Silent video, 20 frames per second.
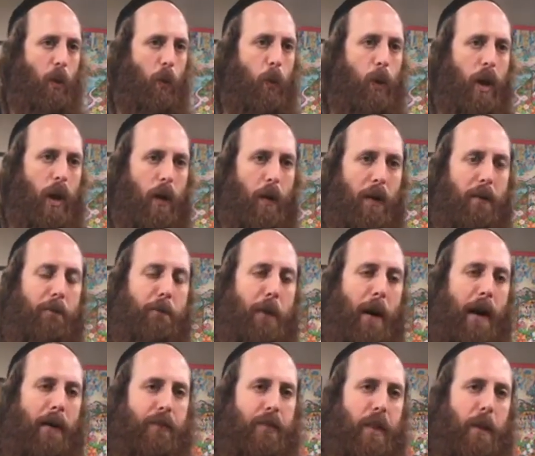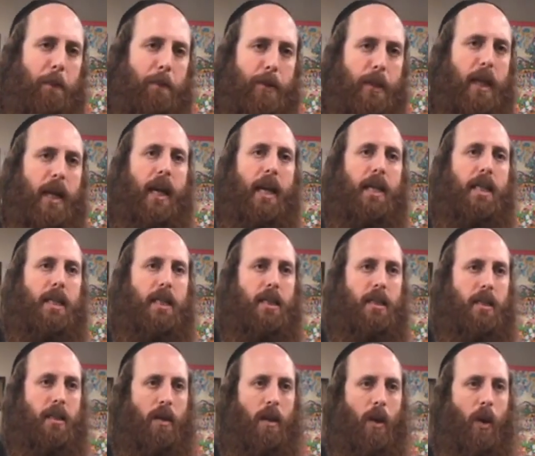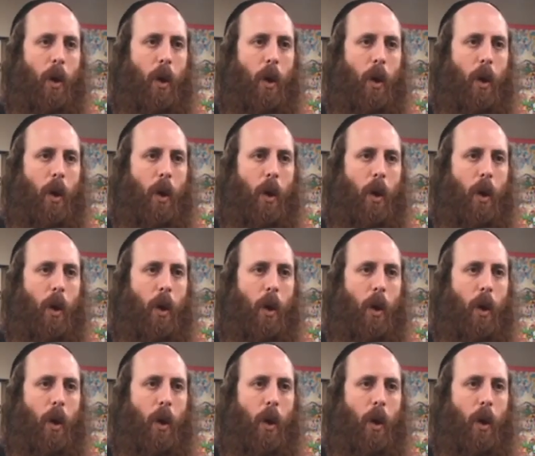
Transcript: We are above the place.